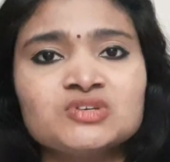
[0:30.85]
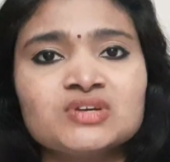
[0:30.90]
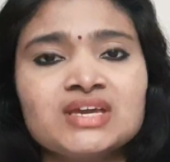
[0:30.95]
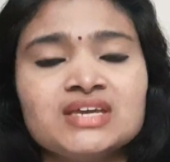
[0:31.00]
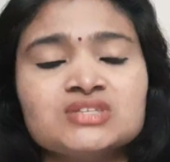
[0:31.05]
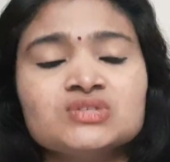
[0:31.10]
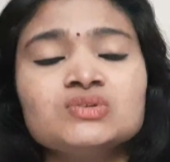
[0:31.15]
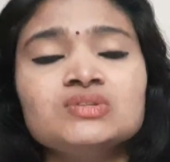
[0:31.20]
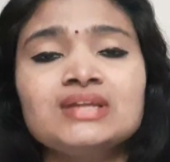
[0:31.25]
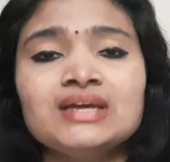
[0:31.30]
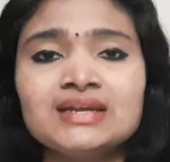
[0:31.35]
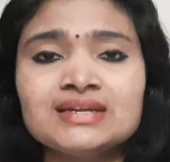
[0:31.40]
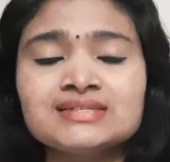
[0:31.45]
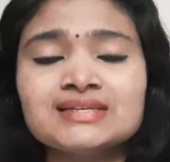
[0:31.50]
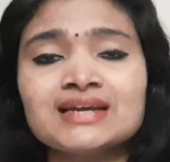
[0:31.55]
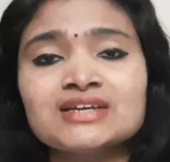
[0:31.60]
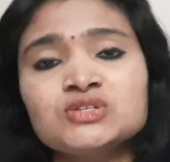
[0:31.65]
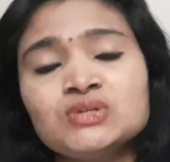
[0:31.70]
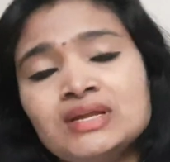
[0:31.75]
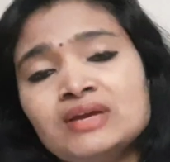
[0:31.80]
Okay, so there is
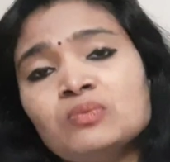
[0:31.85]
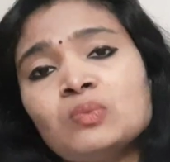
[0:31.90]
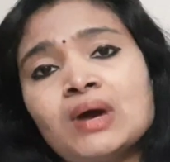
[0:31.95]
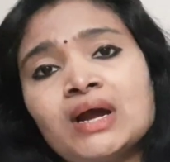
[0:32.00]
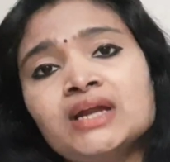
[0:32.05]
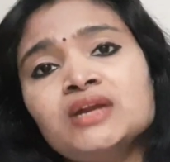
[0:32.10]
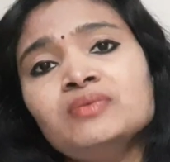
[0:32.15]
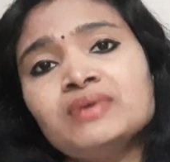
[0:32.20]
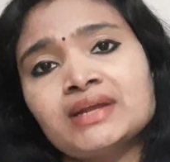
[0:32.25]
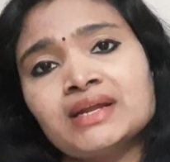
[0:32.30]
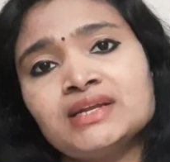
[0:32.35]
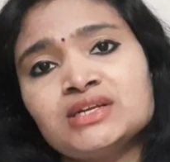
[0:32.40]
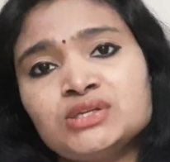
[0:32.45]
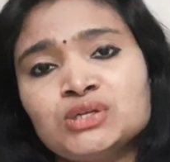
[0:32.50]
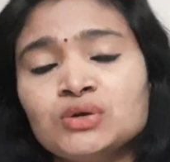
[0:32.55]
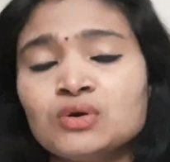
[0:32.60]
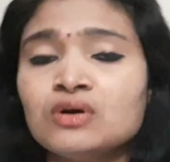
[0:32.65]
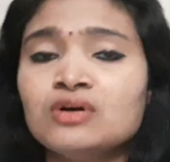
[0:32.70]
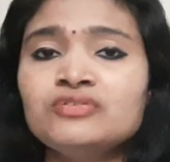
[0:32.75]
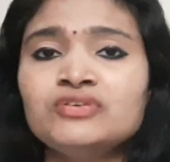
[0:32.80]
actually a wide variety
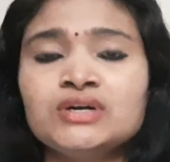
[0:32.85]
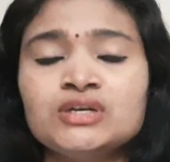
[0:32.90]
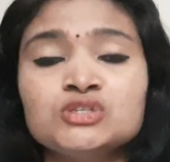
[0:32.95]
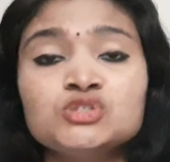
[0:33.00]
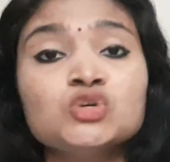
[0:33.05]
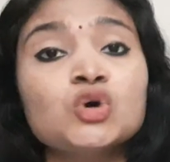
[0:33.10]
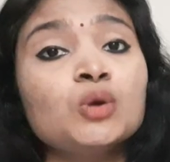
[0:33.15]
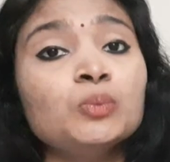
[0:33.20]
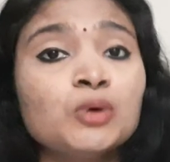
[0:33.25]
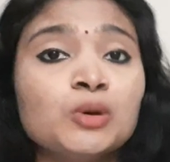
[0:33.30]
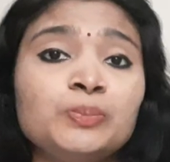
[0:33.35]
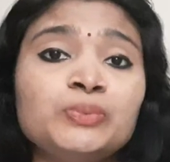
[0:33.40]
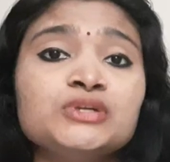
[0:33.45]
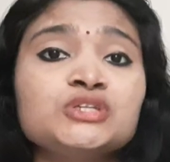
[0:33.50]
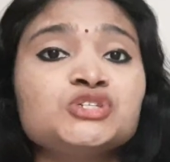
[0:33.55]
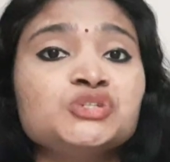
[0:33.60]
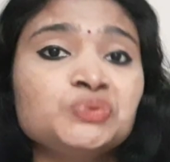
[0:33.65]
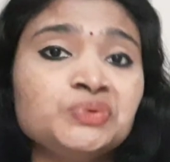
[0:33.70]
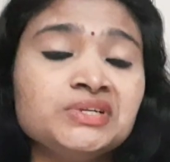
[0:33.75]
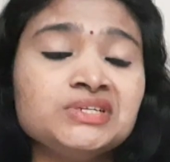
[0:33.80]
of job
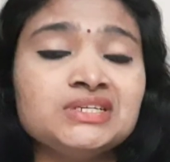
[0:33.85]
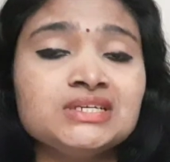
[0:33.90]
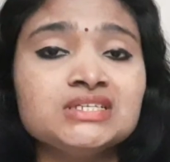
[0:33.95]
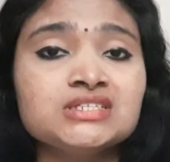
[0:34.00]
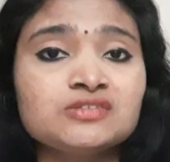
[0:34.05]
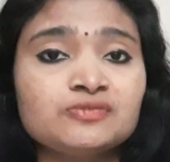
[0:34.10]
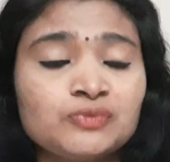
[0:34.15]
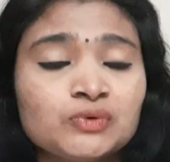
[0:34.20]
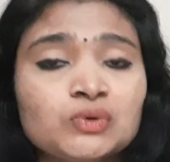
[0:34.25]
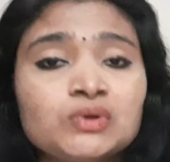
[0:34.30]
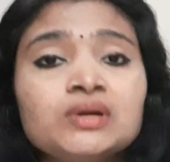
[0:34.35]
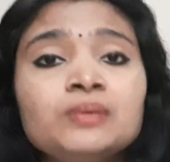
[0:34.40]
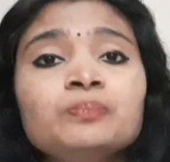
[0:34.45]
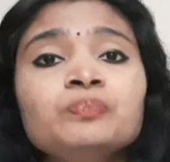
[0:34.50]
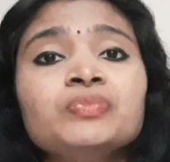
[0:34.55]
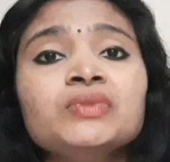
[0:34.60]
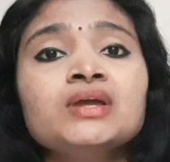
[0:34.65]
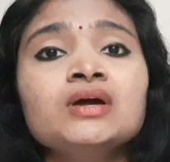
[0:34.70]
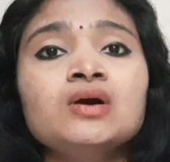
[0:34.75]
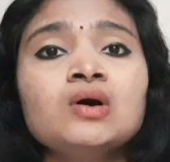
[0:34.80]
opportunities for
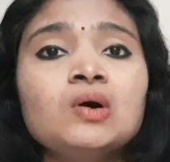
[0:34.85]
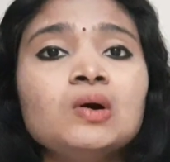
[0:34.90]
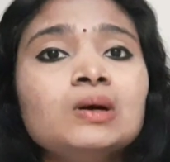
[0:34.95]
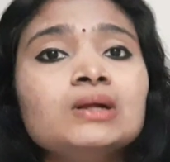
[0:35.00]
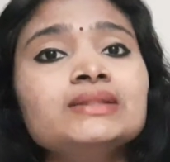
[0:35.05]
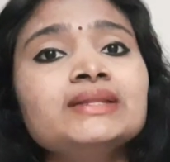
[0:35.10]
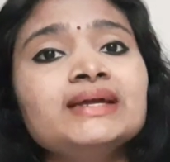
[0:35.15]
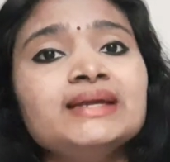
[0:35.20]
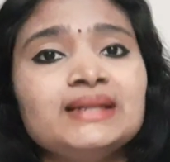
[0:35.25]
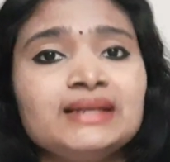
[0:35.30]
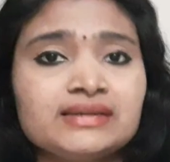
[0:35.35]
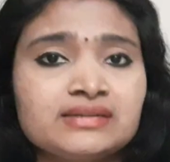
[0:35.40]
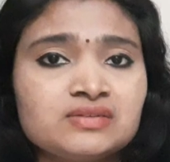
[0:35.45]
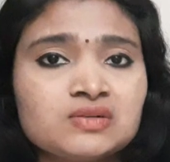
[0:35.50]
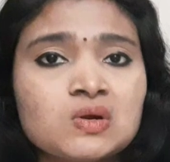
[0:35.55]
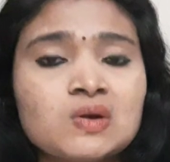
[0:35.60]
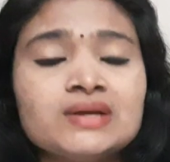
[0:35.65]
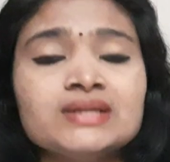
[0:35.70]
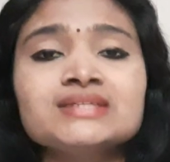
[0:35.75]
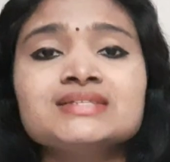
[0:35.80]
all the
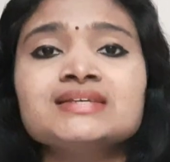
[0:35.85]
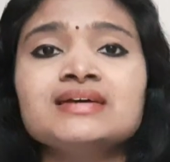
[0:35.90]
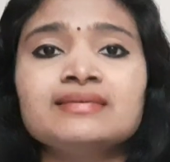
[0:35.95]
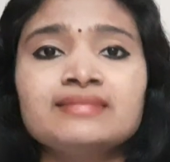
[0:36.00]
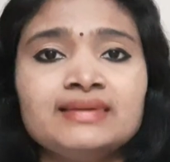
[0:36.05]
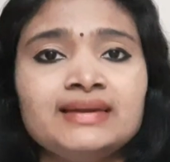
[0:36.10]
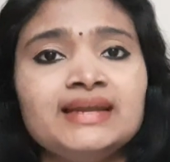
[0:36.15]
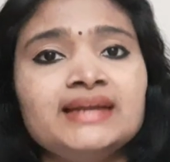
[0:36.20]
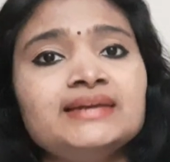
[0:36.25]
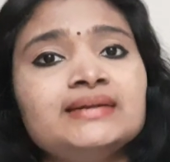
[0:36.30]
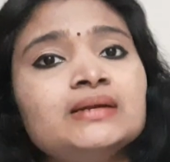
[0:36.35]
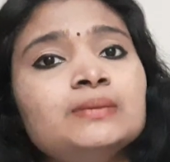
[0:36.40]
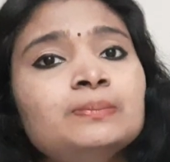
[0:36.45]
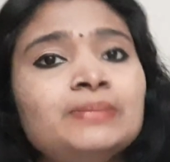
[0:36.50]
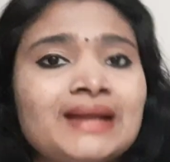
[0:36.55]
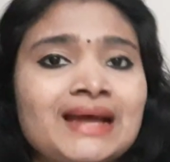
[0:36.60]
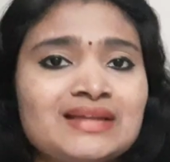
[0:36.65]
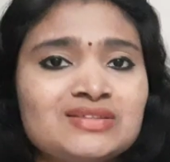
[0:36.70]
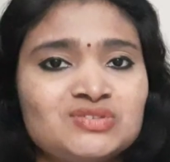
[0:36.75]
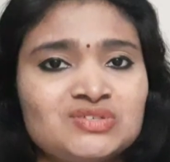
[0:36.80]
electronics related
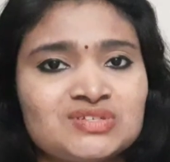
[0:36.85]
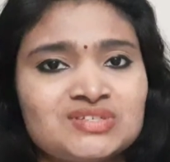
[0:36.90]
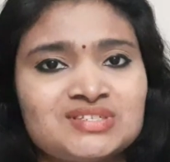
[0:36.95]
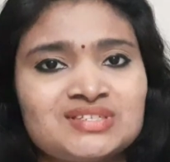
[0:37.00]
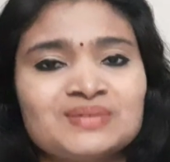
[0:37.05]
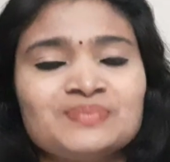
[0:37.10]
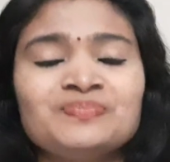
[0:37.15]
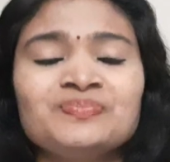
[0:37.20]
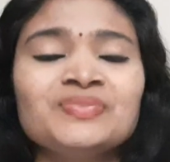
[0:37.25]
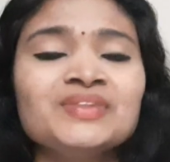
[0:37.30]
branches.